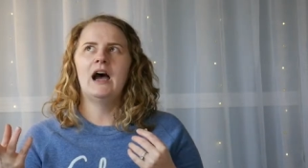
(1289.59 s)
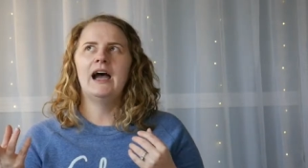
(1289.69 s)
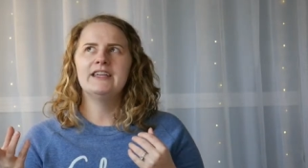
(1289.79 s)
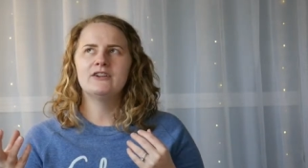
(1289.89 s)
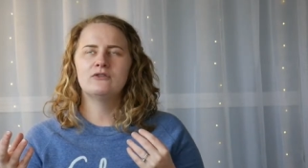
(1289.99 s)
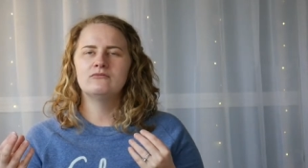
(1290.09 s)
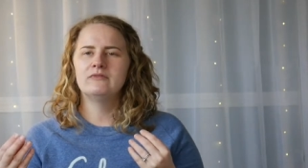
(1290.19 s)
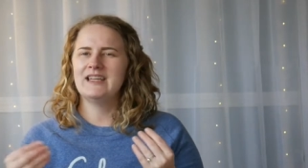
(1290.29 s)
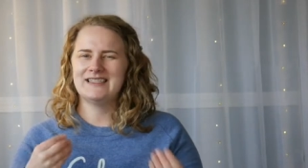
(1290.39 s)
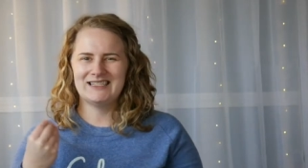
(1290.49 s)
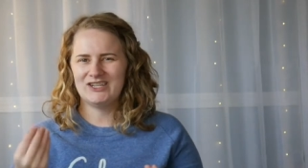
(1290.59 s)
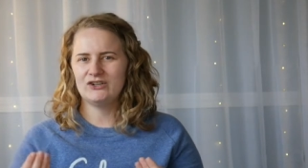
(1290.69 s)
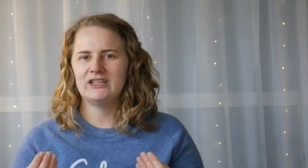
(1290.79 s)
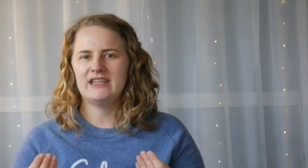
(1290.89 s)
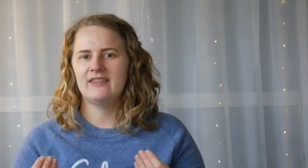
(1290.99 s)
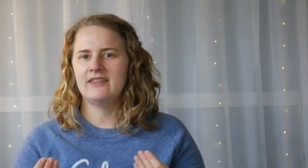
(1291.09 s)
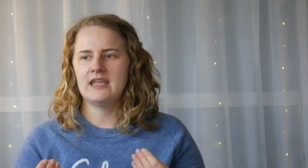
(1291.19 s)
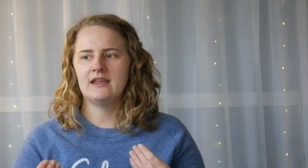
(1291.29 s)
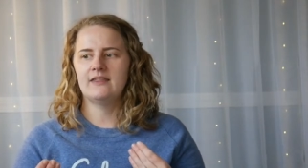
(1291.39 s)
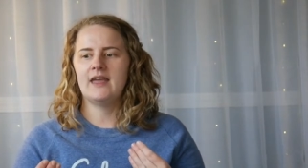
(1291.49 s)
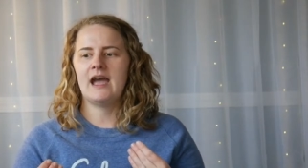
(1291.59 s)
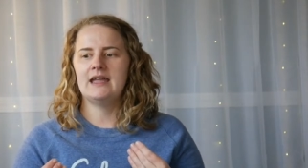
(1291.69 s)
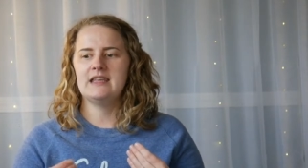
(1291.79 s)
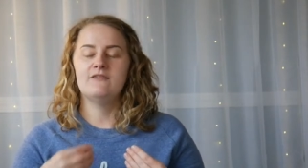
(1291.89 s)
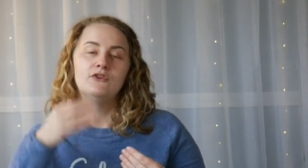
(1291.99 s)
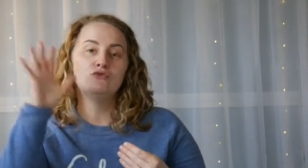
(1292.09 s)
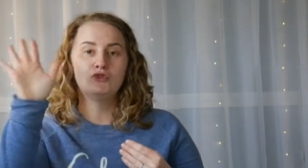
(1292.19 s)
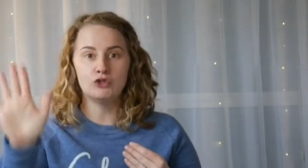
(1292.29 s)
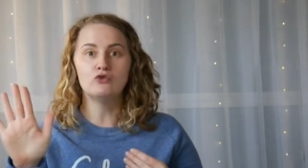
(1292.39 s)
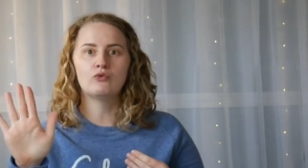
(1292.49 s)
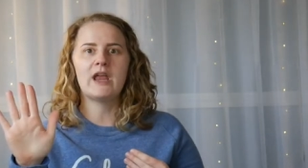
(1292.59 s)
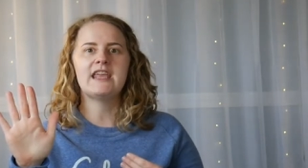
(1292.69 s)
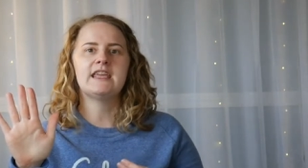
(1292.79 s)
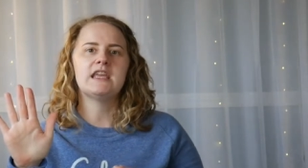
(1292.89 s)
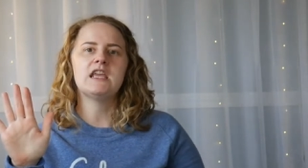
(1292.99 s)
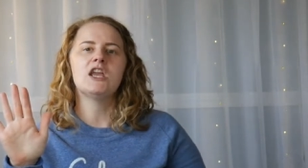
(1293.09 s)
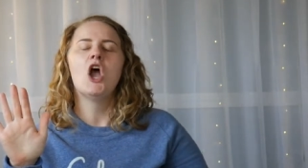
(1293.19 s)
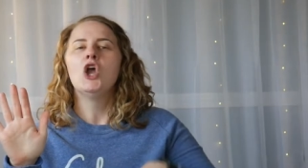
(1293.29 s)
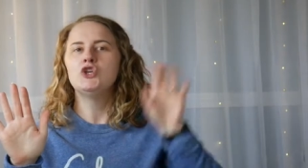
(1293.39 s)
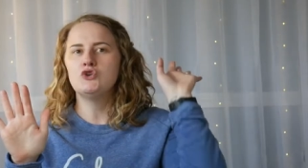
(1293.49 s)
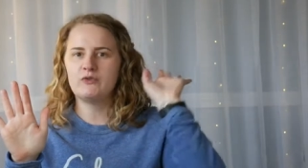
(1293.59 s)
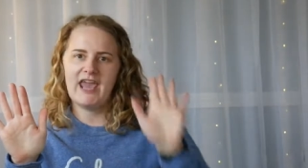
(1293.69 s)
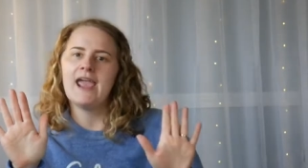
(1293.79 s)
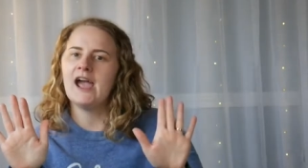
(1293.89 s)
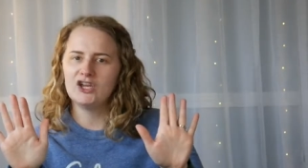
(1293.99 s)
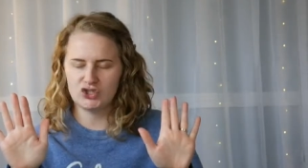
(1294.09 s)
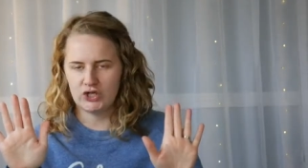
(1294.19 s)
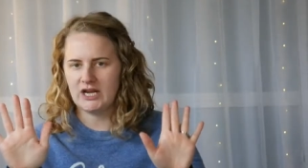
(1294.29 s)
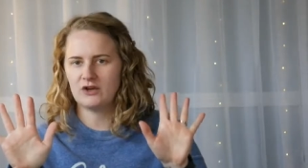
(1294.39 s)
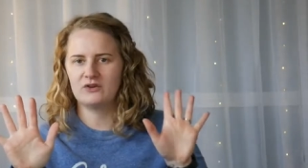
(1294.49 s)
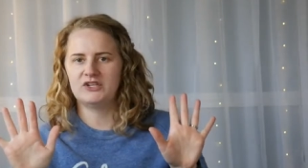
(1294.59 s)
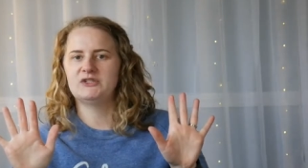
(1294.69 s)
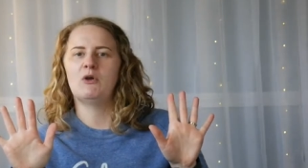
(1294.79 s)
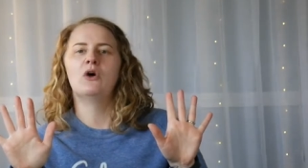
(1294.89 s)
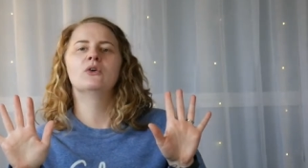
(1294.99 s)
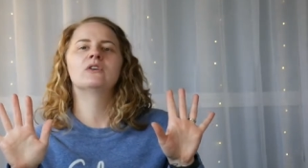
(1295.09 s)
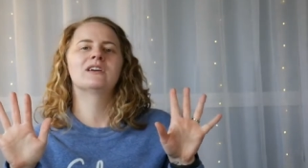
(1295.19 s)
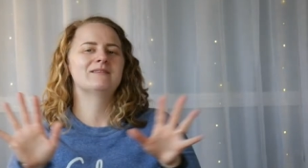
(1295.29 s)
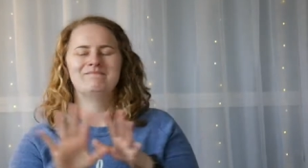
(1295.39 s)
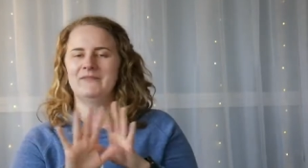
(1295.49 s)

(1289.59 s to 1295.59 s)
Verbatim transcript: I don't necessarily think that if you do Reiki, you can't drink or smoke.